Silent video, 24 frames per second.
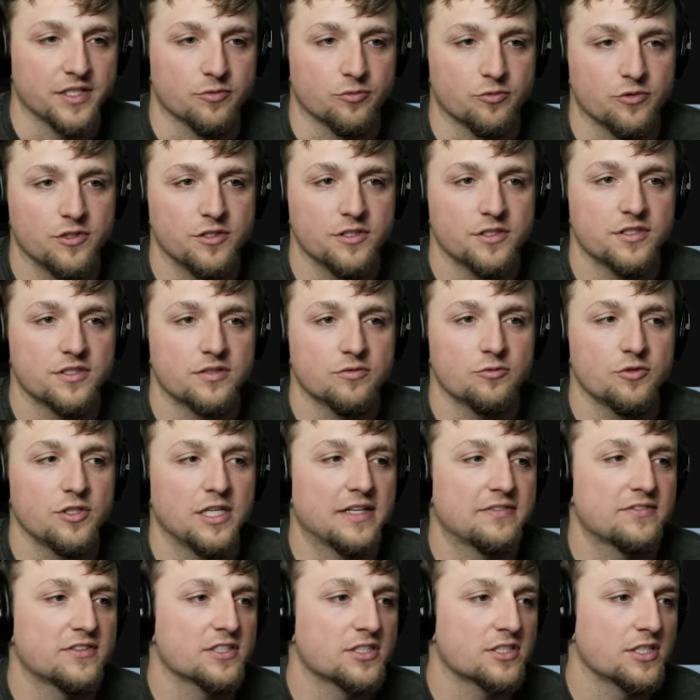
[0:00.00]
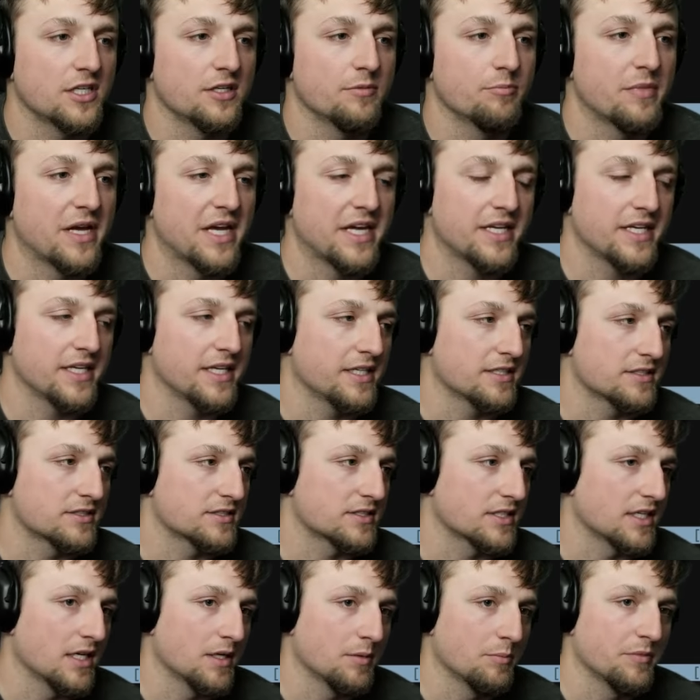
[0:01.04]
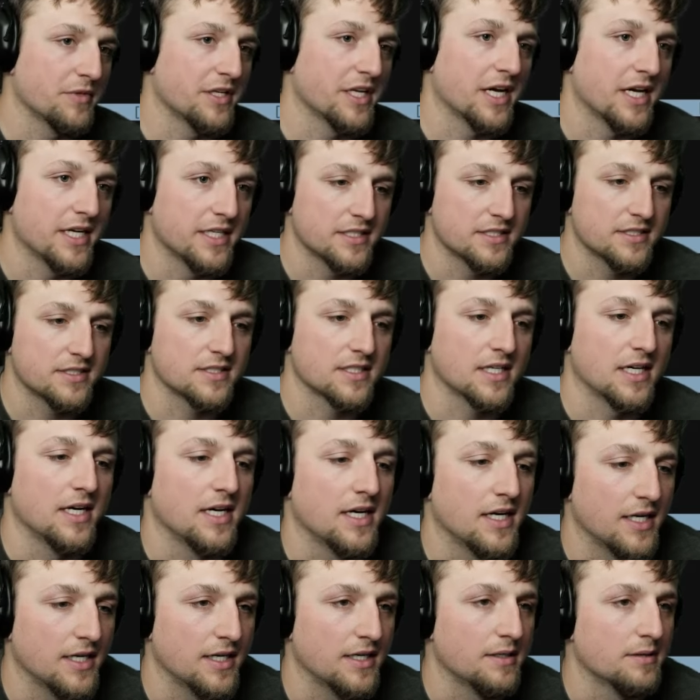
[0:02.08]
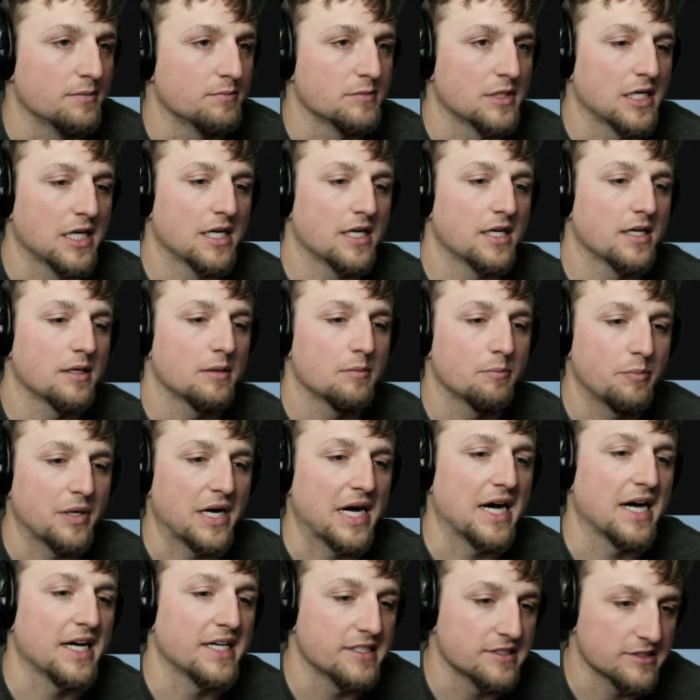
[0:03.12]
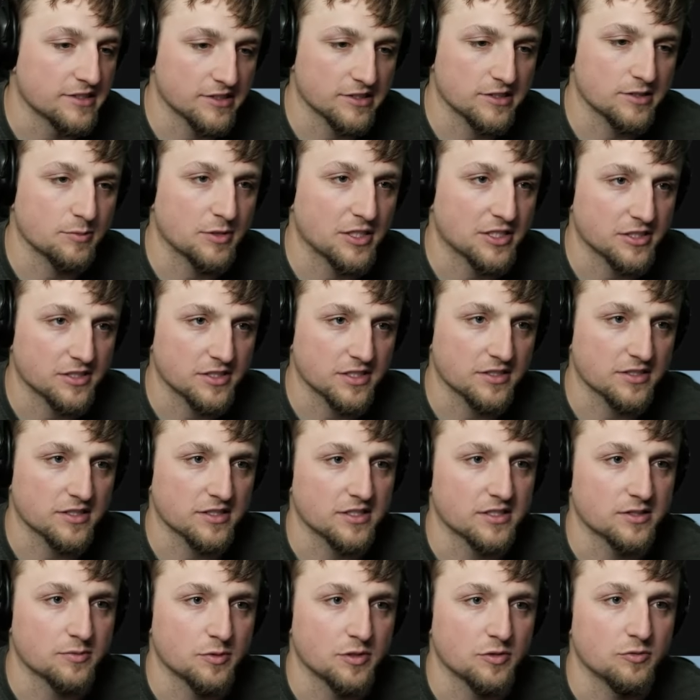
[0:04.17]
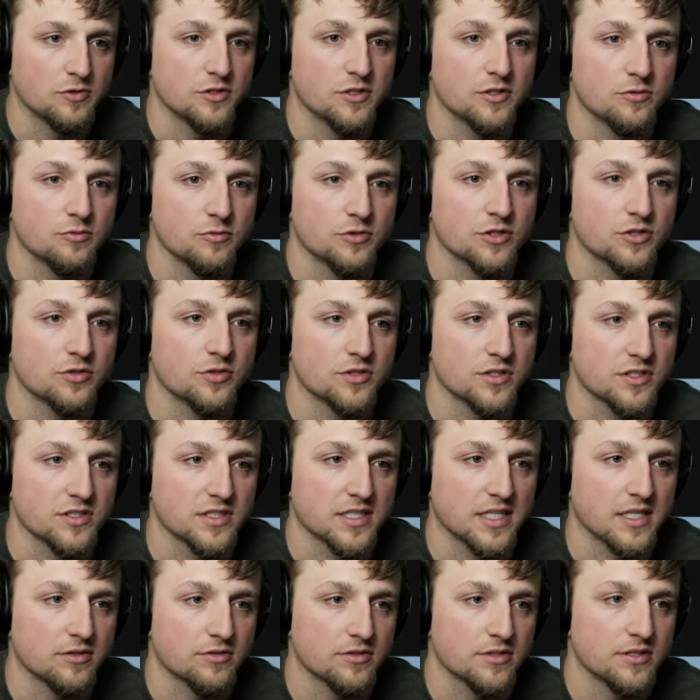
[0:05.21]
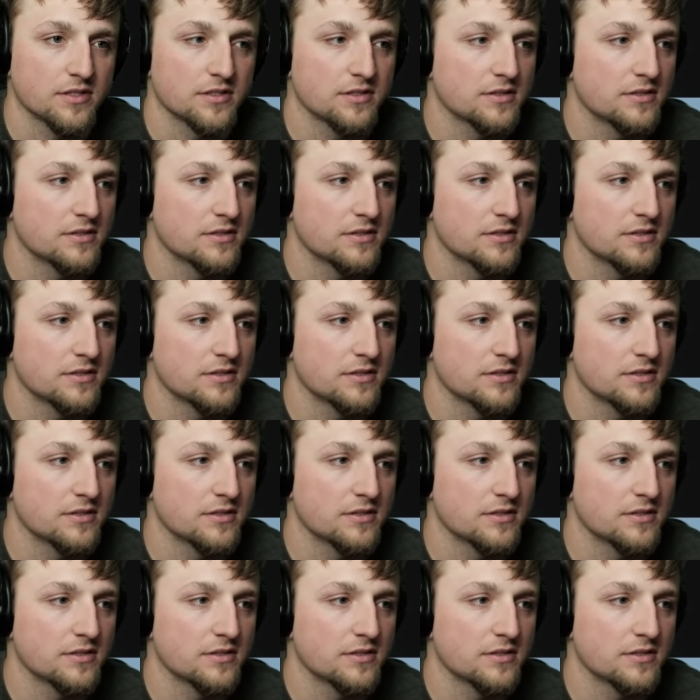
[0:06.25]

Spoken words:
We'll have to start making some nice binds and some other things like this, but we'll sort this out